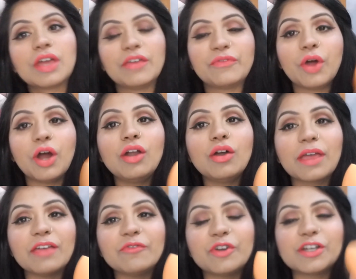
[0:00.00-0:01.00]
if you're
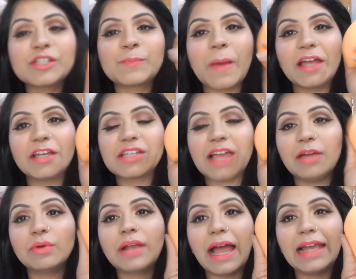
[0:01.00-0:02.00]
looking for a sponge, I
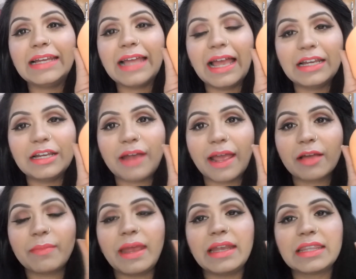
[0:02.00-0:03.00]
would highly
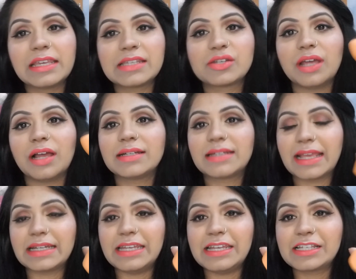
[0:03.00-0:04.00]
recommend this Real
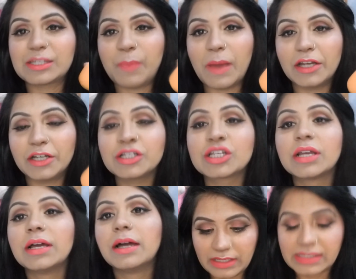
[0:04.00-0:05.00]
Techniques sponge.
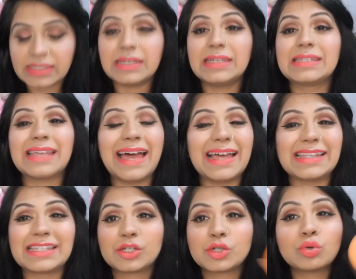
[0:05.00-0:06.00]
This is as
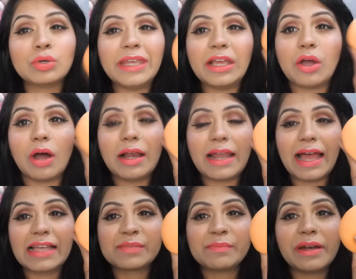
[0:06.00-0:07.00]
truly called
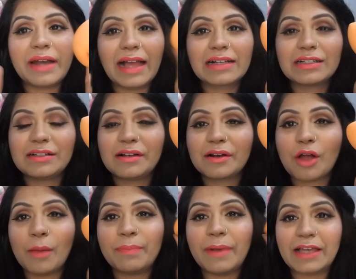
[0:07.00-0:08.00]
as Miracle
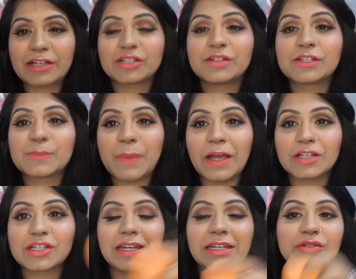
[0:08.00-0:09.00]
Complexion
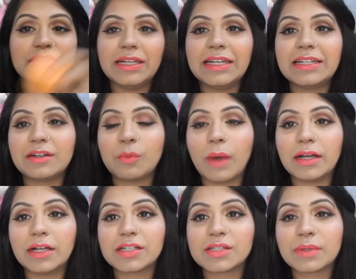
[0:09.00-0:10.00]
sponge. It really did
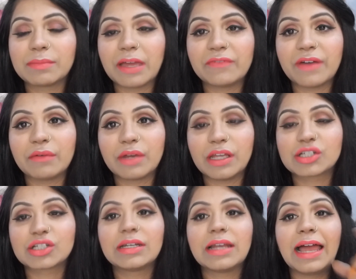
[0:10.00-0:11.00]
wonders with my
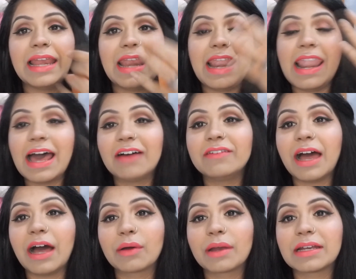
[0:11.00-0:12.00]
foundation. I loved
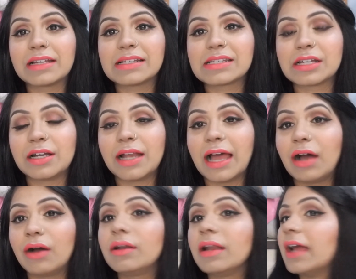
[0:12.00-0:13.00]
how it has turned
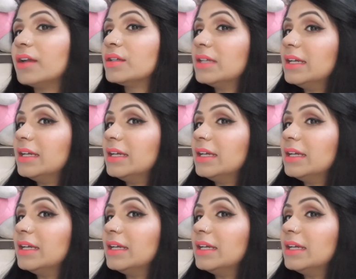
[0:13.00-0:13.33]
out. I